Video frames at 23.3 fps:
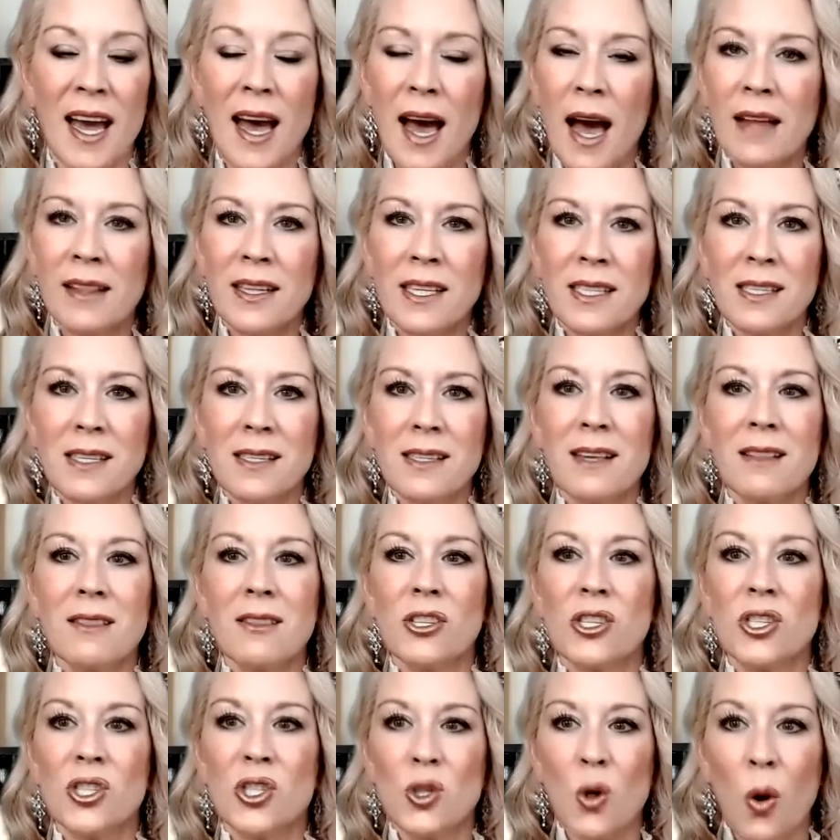And this is at the
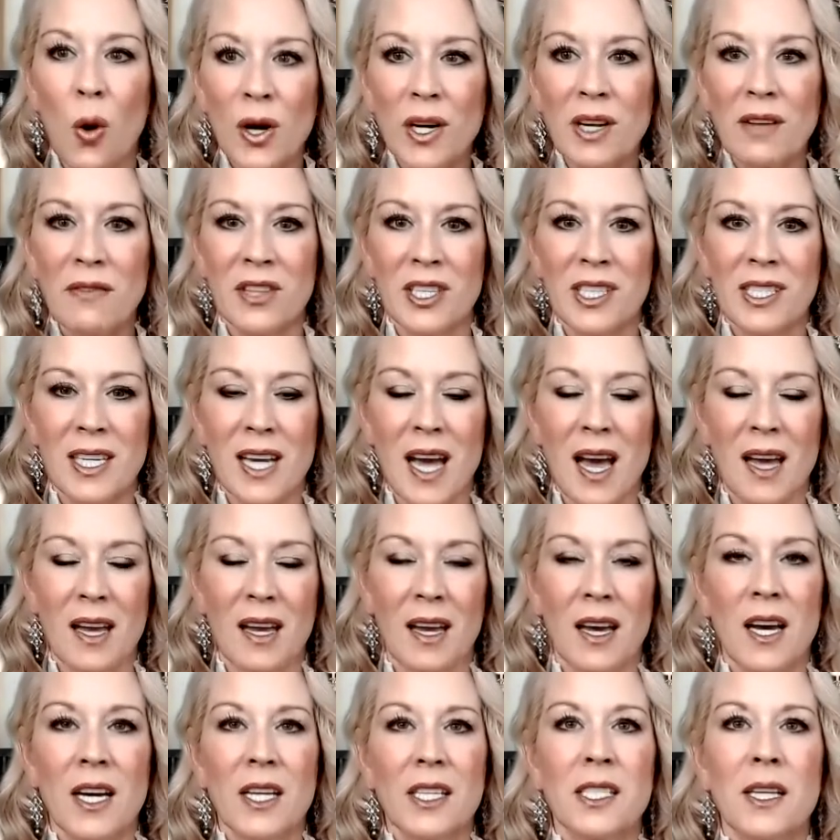start of the day
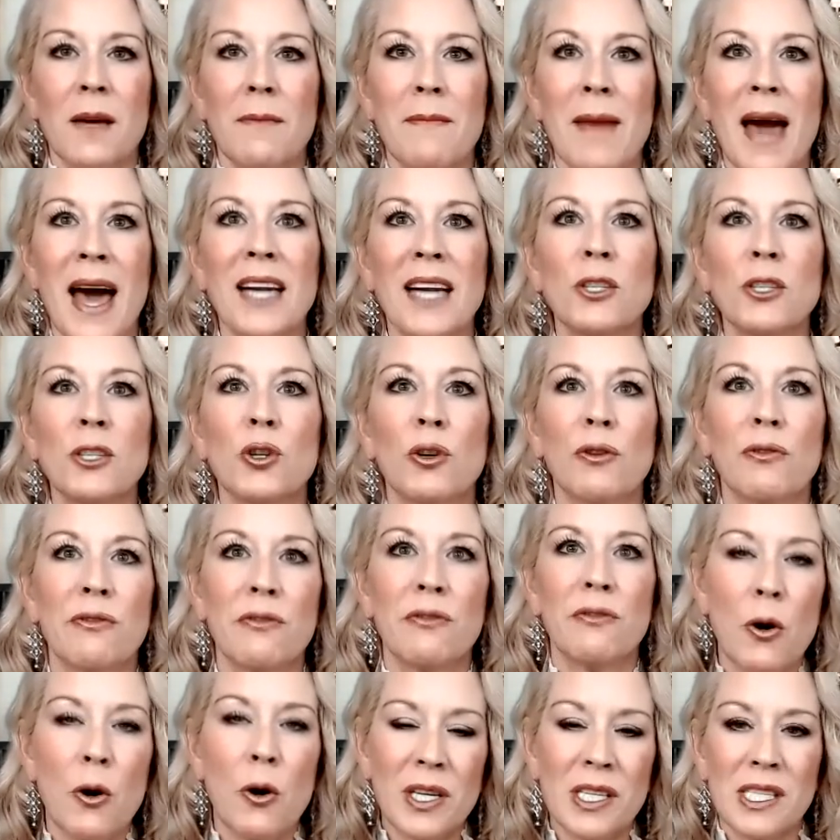to manage your
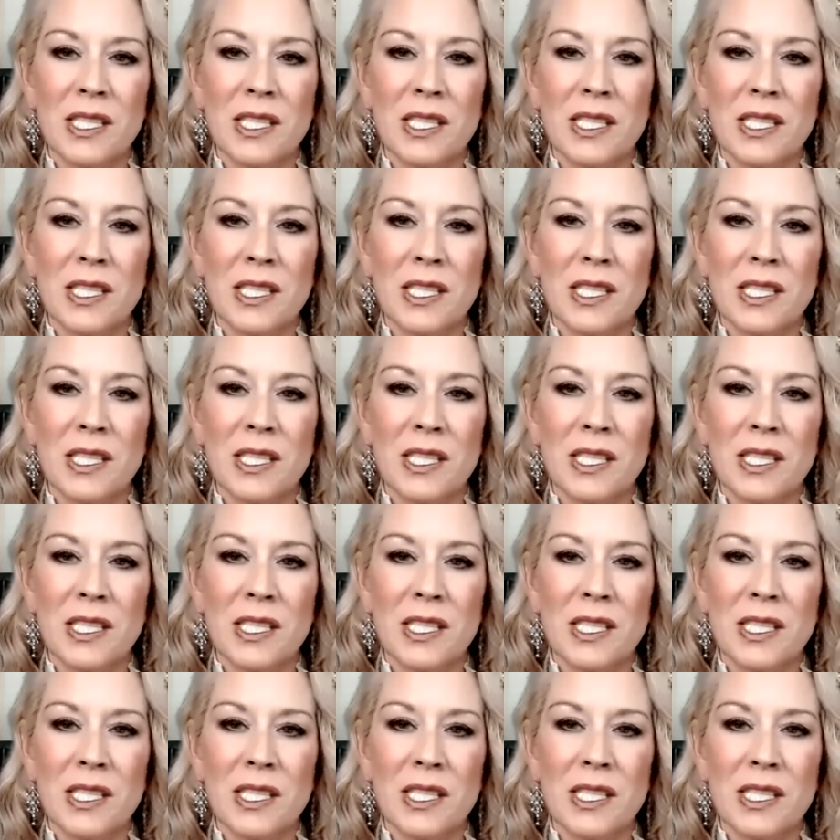focus,